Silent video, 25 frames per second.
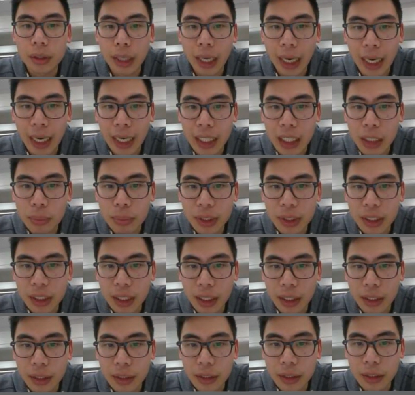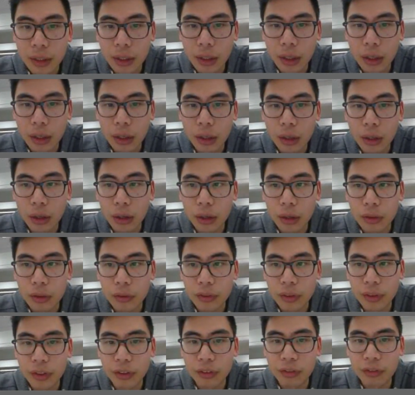80%
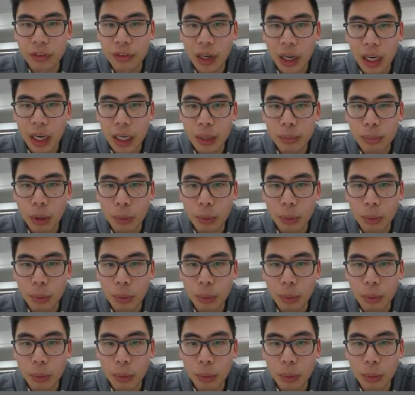of the fly